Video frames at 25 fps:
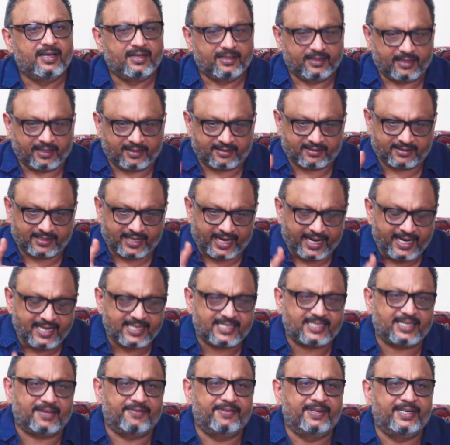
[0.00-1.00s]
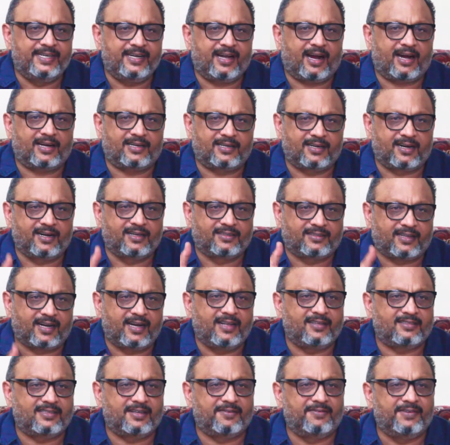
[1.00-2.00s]
the 370, Article
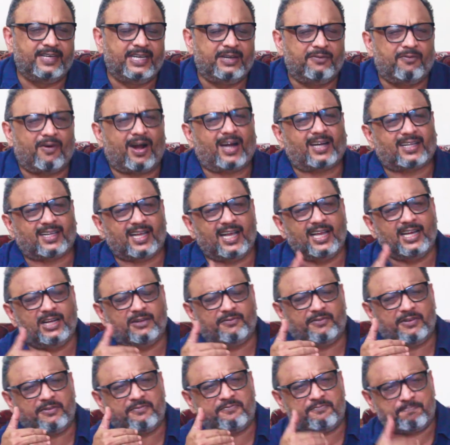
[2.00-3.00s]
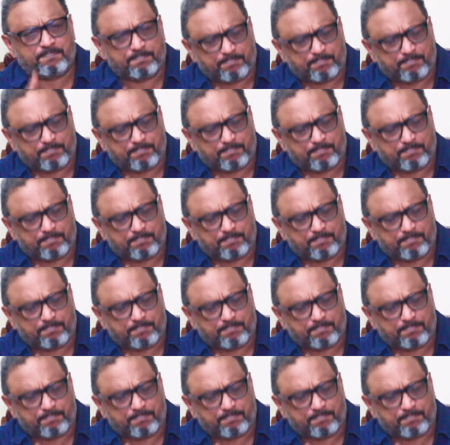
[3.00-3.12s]
370, what kind of a